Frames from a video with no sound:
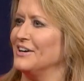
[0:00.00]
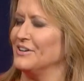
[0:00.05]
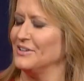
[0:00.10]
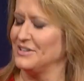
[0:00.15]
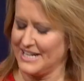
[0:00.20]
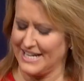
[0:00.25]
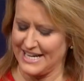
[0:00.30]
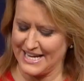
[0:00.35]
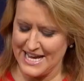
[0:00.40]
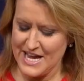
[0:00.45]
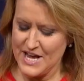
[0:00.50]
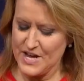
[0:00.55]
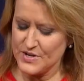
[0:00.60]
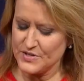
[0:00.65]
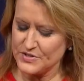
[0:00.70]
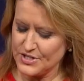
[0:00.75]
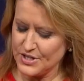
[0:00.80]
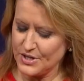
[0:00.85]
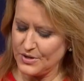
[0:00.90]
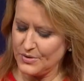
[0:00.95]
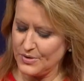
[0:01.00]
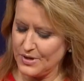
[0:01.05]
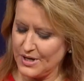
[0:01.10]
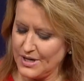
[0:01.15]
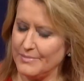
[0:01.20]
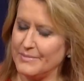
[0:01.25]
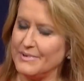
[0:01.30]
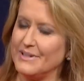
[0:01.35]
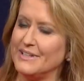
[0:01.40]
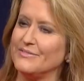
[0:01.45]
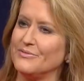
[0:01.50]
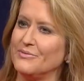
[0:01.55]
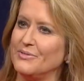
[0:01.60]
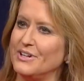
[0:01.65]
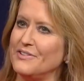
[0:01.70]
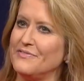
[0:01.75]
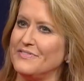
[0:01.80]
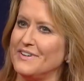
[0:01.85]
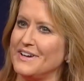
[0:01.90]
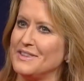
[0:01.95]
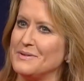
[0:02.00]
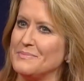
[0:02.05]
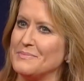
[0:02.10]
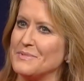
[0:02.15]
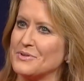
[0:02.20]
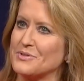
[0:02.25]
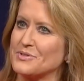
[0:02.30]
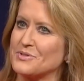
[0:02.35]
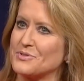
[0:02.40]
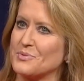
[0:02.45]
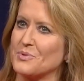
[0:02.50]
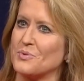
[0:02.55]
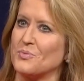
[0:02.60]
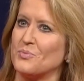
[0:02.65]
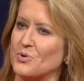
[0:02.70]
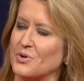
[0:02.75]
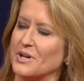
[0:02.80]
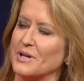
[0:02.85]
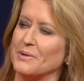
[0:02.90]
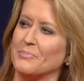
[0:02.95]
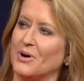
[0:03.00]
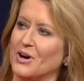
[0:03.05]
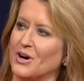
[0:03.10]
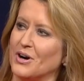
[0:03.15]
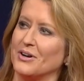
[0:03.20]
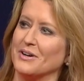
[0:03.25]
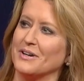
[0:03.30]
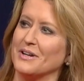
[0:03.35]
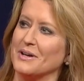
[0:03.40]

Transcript: Okay. So, I mean, what do you find the most rewarding part